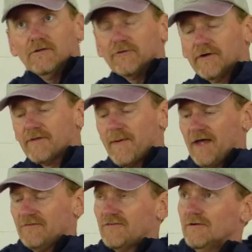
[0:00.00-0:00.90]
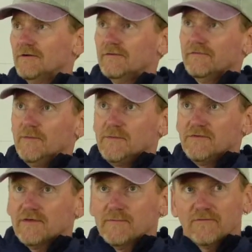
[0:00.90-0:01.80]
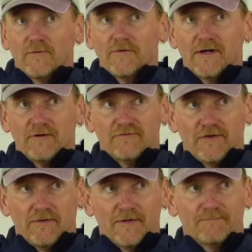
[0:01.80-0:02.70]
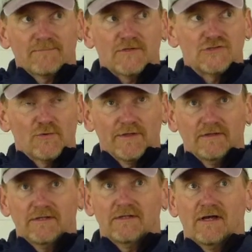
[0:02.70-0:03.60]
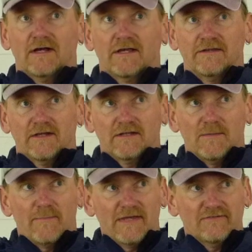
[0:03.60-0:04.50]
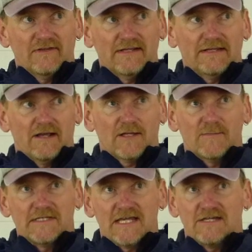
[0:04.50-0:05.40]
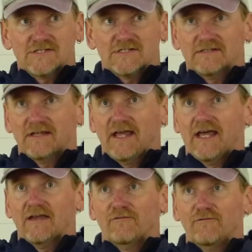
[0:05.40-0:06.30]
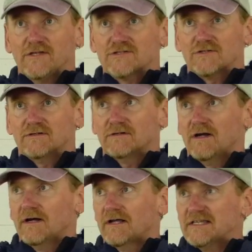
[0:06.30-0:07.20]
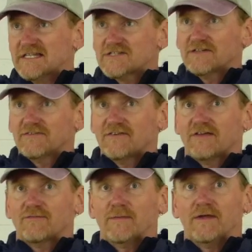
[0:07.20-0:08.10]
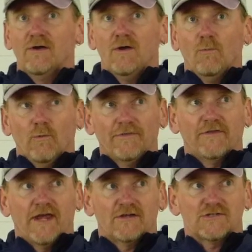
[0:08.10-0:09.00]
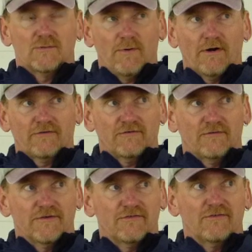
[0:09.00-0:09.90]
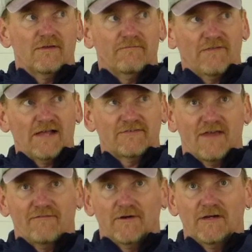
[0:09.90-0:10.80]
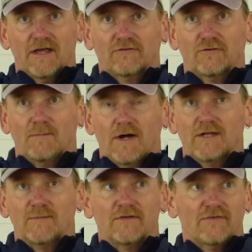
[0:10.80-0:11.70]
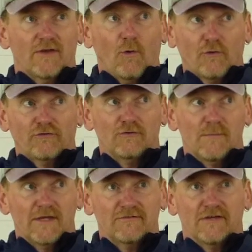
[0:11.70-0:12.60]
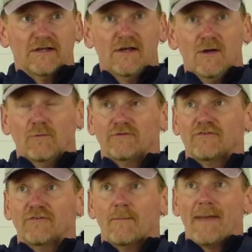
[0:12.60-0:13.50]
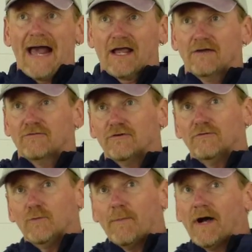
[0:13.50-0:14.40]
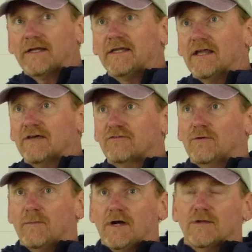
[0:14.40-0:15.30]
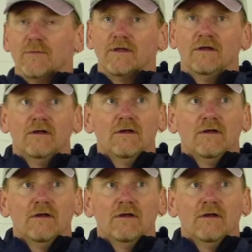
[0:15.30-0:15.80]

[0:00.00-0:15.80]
During the past year, the Museum of Northern Arizona jointly conducted a baseline documentation and feature condition assessment with the National Park Service Flagstaff Area National Monuments at Horseshoe Mesa, which is in the backcountry of Wupatki National Monument.